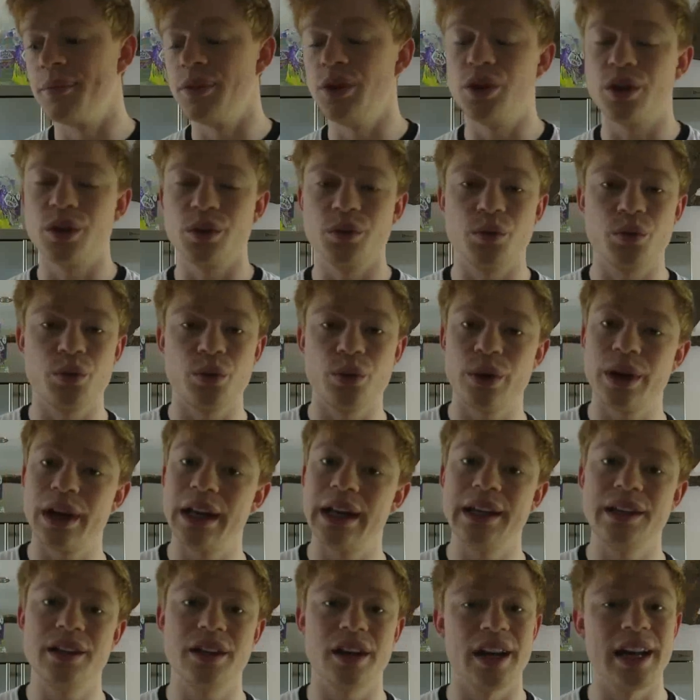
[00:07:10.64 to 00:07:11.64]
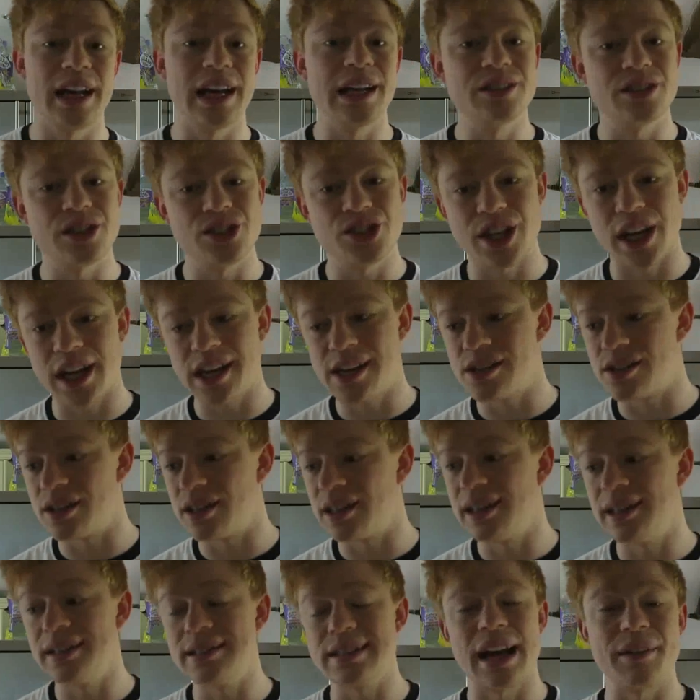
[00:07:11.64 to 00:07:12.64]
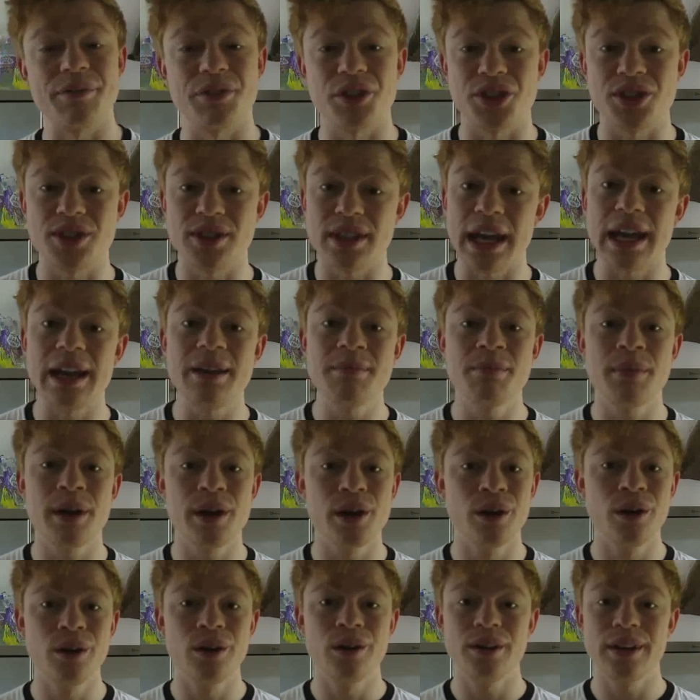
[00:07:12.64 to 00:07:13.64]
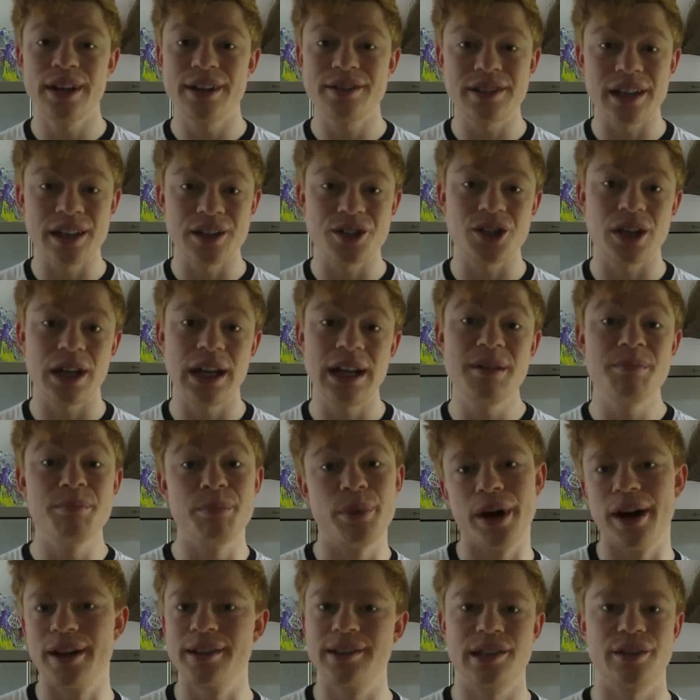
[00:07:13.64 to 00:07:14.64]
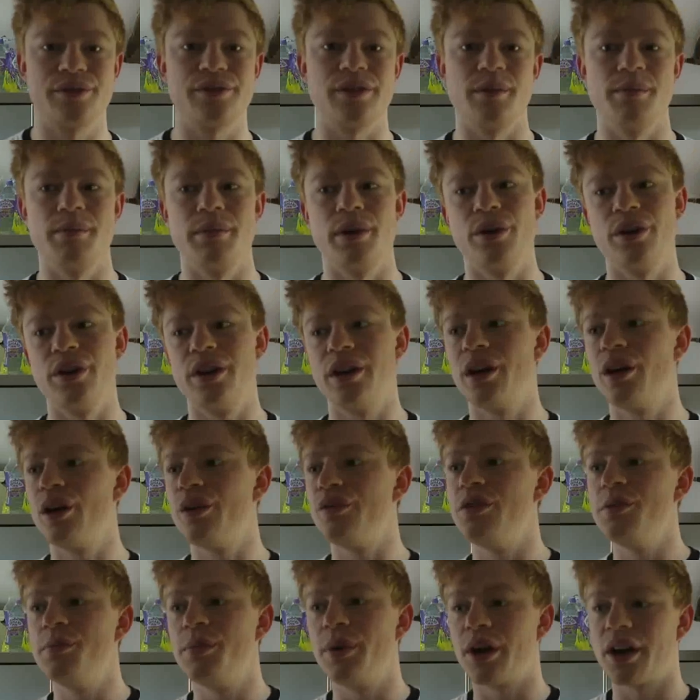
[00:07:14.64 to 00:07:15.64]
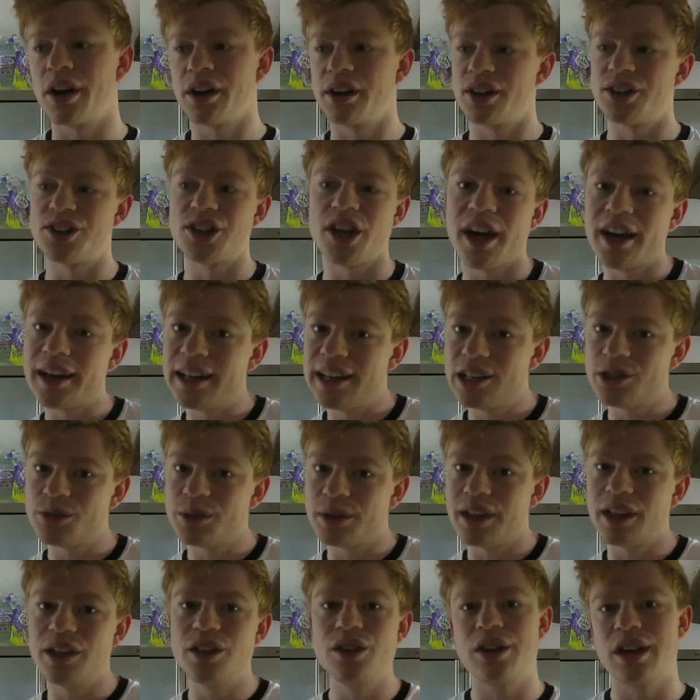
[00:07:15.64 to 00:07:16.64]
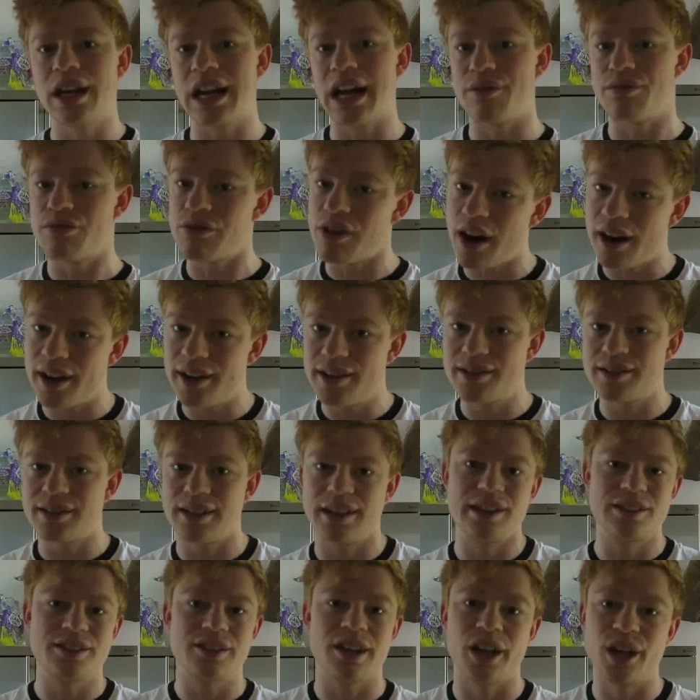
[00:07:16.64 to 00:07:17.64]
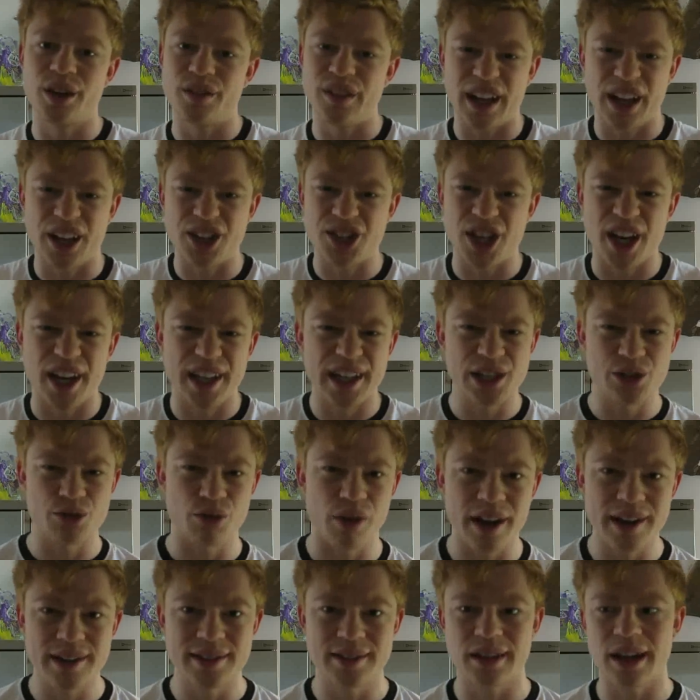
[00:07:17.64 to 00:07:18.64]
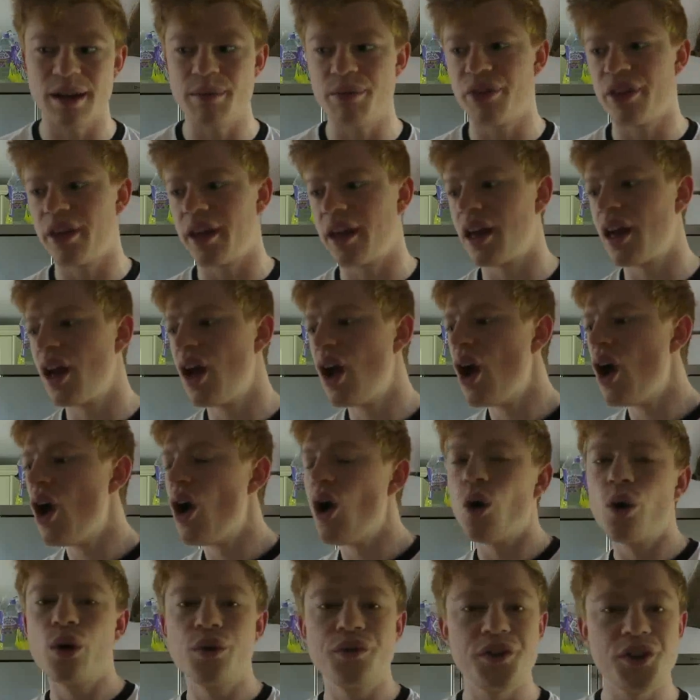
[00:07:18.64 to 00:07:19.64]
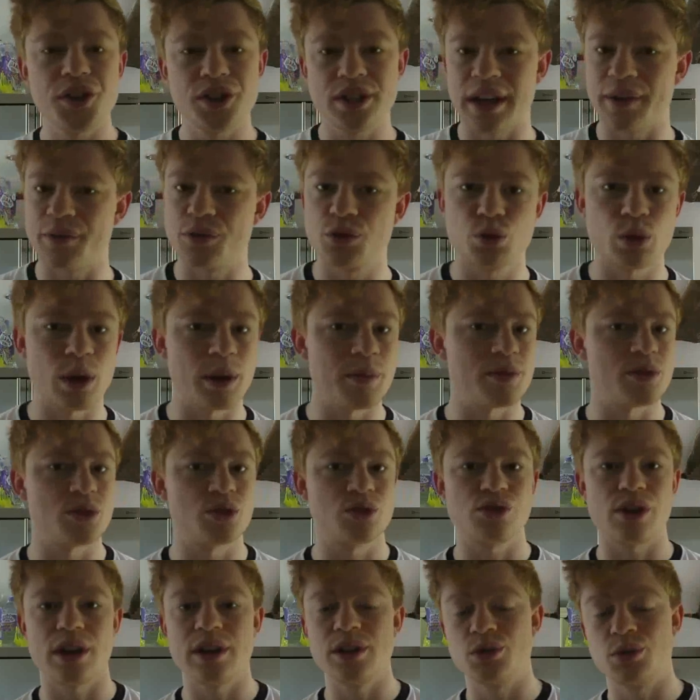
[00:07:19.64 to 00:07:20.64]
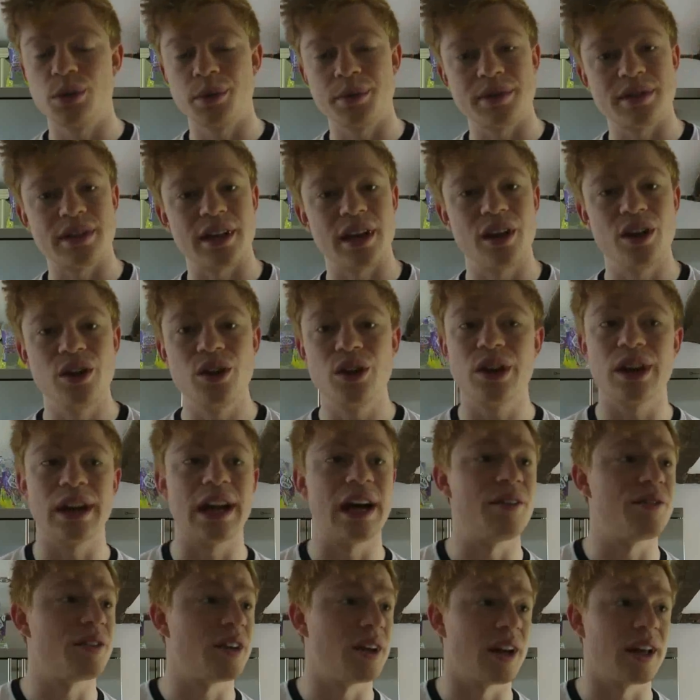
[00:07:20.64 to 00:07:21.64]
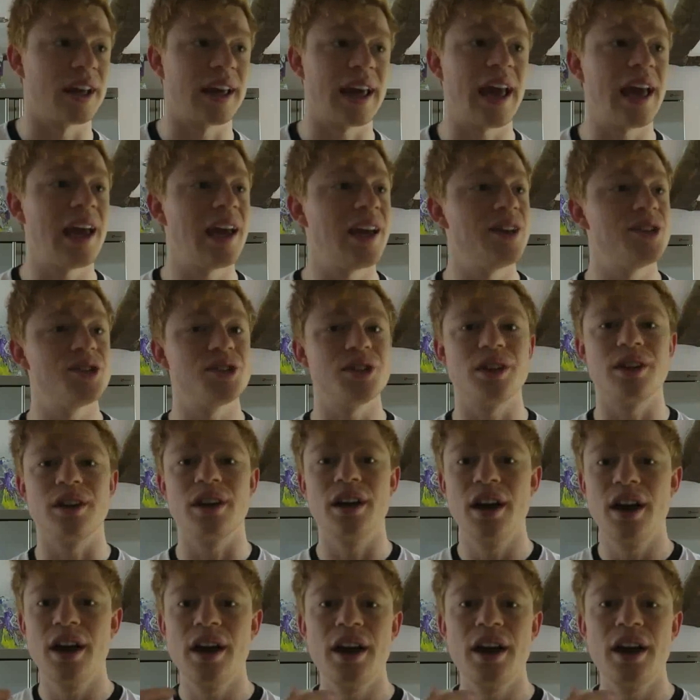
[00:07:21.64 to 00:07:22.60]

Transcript: You can really kind of interchange these, have the same meal essentially, but a different meal. You know, if you put kind of Chinese with it, you can have rice, and it's kind of like a Chinese rice type thing. Or if you just have straight sweet potato, you can have kind of Cajun,